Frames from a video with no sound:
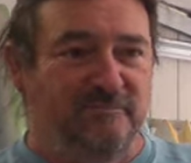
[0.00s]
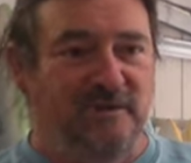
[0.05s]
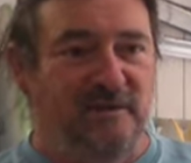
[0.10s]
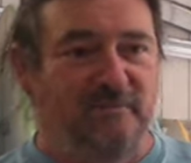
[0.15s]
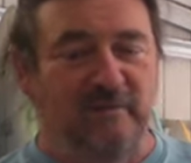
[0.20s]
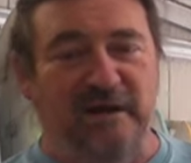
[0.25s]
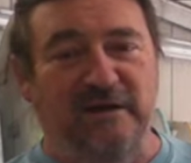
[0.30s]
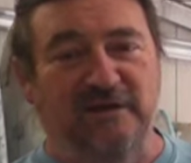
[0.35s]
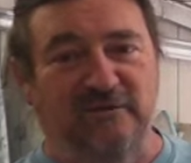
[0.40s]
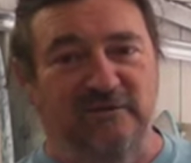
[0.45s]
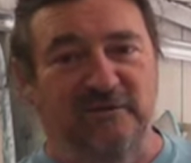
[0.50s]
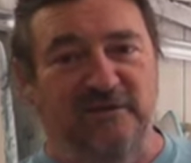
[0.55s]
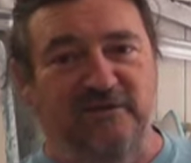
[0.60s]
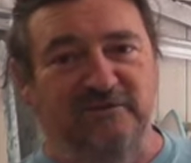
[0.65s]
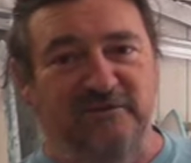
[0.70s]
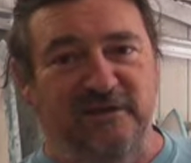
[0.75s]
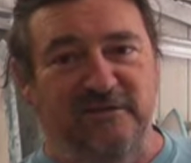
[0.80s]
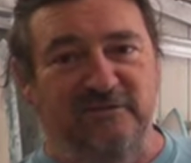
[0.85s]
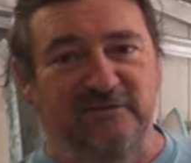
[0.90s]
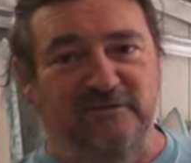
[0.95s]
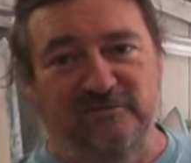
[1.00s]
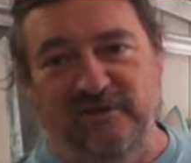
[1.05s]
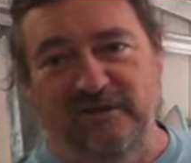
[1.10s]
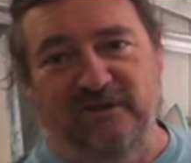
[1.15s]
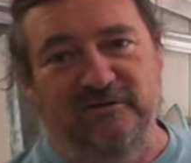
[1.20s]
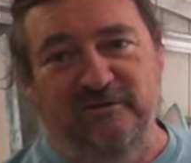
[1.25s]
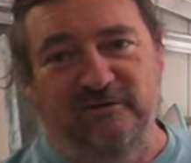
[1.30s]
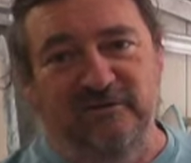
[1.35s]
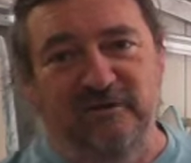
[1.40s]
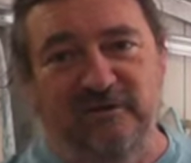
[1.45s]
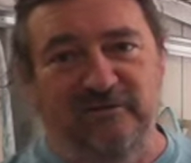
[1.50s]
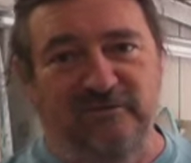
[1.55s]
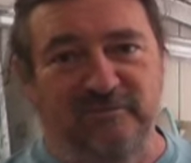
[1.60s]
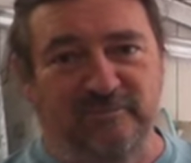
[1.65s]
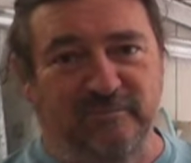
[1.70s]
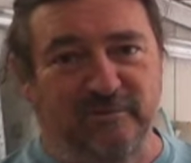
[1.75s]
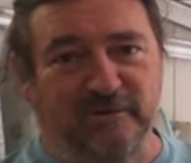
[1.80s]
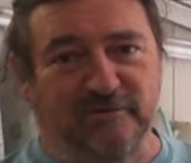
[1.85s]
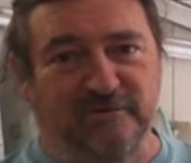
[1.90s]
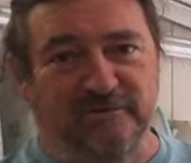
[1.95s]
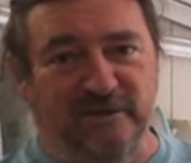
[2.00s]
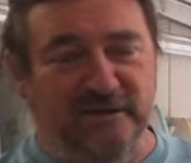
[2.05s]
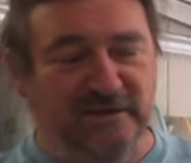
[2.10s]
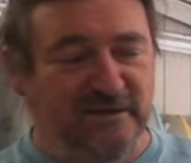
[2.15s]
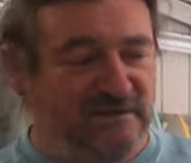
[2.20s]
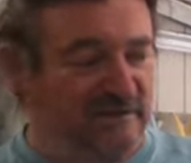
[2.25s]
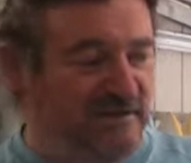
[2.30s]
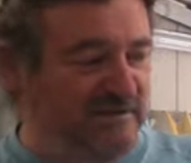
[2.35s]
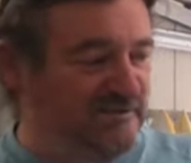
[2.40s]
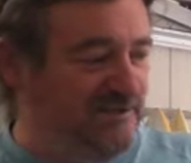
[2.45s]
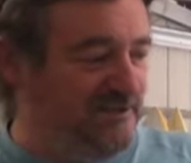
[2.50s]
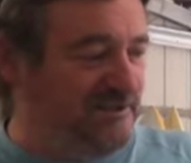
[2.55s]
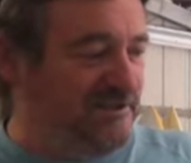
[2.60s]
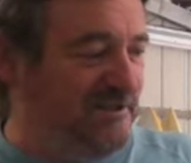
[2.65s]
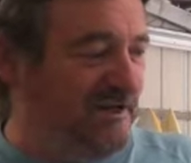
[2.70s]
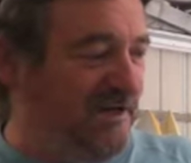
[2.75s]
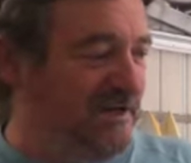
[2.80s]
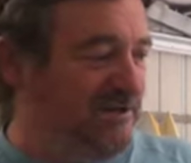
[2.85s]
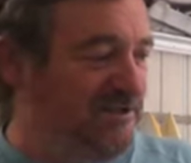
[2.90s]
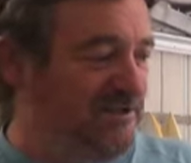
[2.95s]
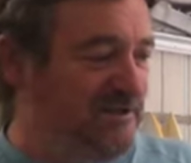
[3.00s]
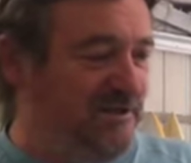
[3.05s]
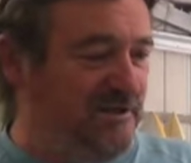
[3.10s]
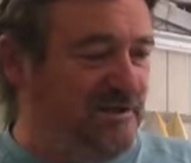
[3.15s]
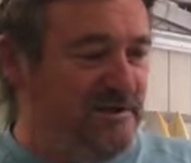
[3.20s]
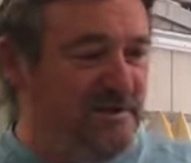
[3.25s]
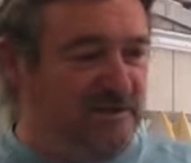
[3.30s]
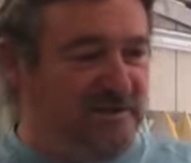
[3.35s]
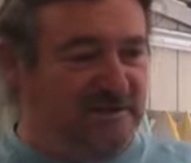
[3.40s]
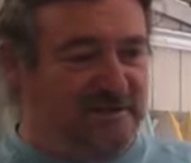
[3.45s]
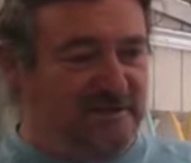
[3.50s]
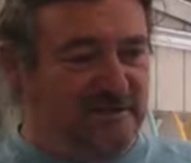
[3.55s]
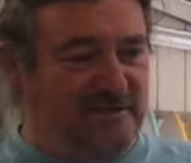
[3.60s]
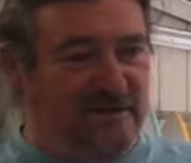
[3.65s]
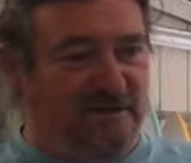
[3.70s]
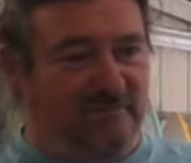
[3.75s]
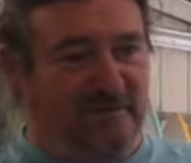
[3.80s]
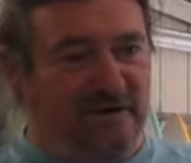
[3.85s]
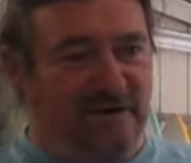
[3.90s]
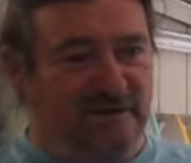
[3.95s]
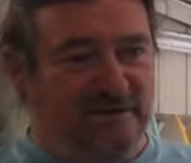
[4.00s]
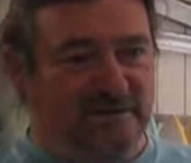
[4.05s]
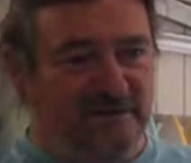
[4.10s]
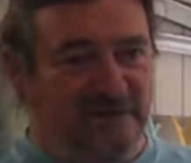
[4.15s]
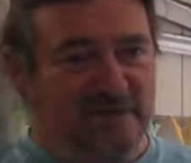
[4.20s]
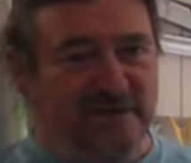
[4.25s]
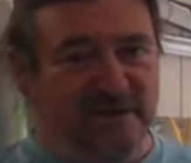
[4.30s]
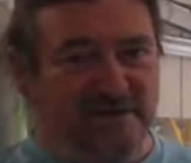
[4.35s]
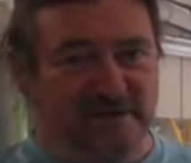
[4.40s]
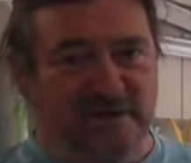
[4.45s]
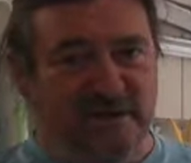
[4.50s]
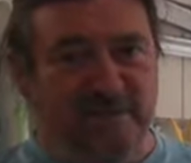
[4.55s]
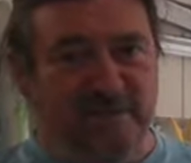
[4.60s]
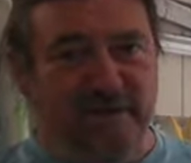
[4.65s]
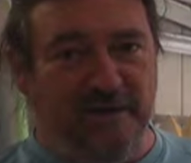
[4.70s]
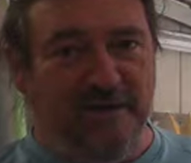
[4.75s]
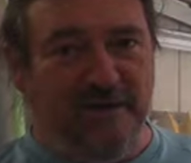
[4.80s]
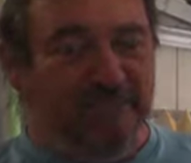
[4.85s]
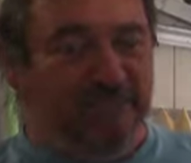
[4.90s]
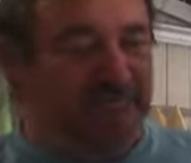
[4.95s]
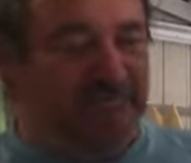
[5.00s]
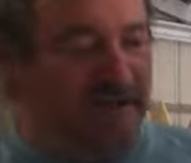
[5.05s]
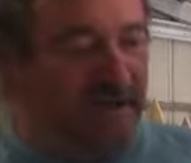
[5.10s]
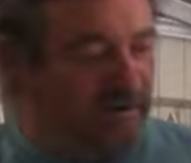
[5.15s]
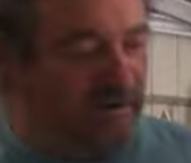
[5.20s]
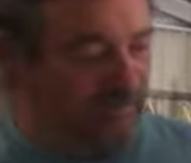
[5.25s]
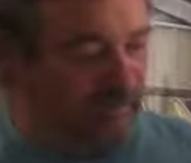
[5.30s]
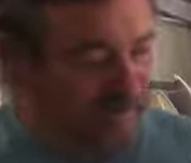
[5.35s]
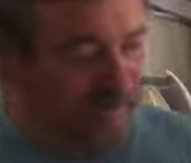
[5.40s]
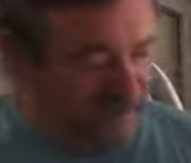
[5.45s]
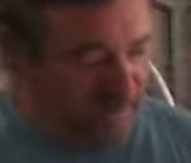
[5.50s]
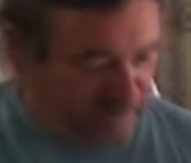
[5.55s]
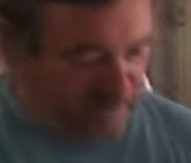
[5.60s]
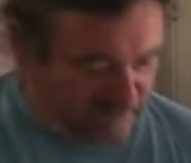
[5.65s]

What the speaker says: I may look at it down the track, who knows, but at this stage, so that one is coming. Now we've got